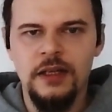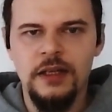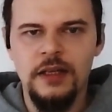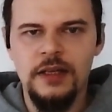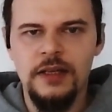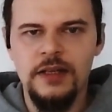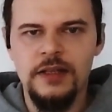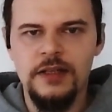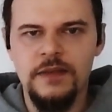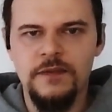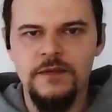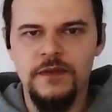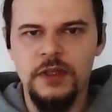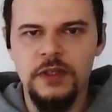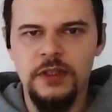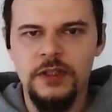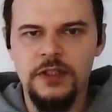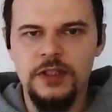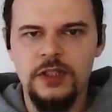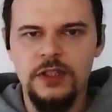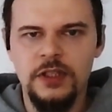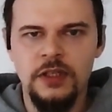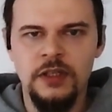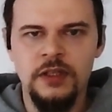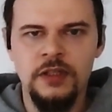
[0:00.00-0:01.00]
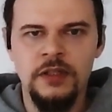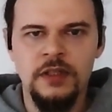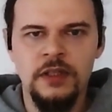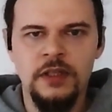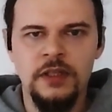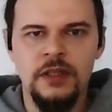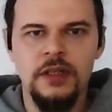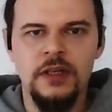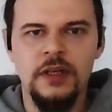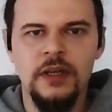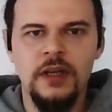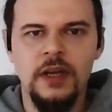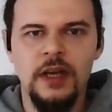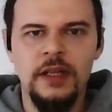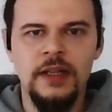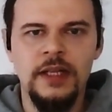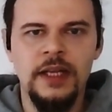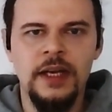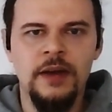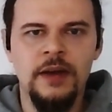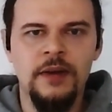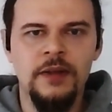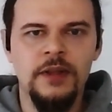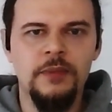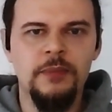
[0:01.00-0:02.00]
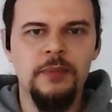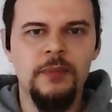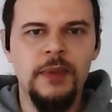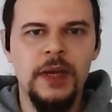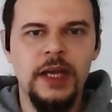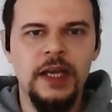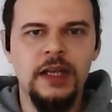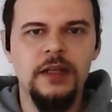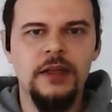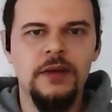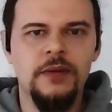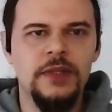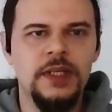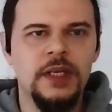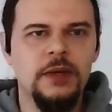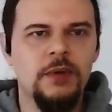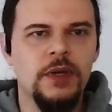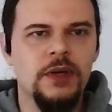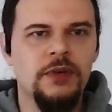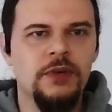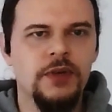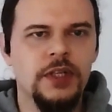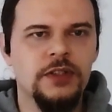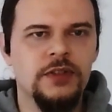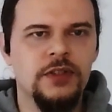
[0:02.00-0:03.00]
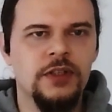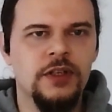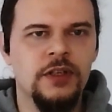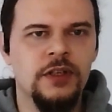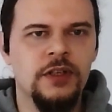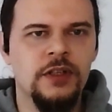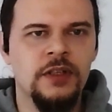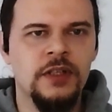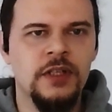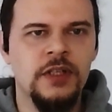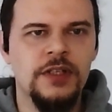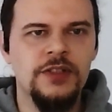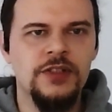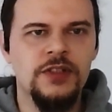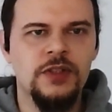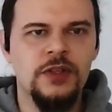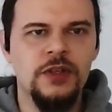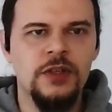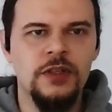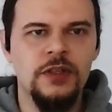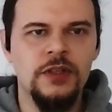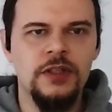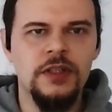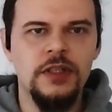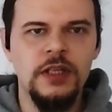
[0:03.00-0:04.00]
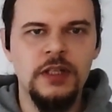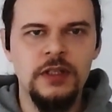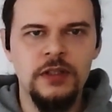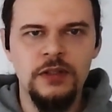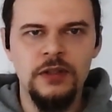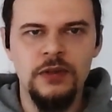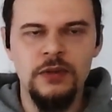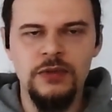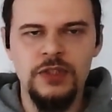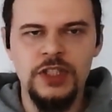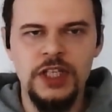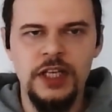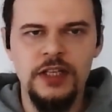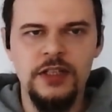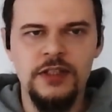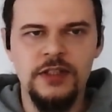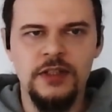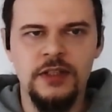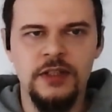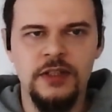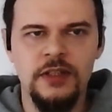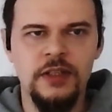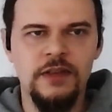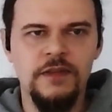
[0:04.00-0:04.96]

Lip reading: is a function. And now the payload that we returned is turned into JSON,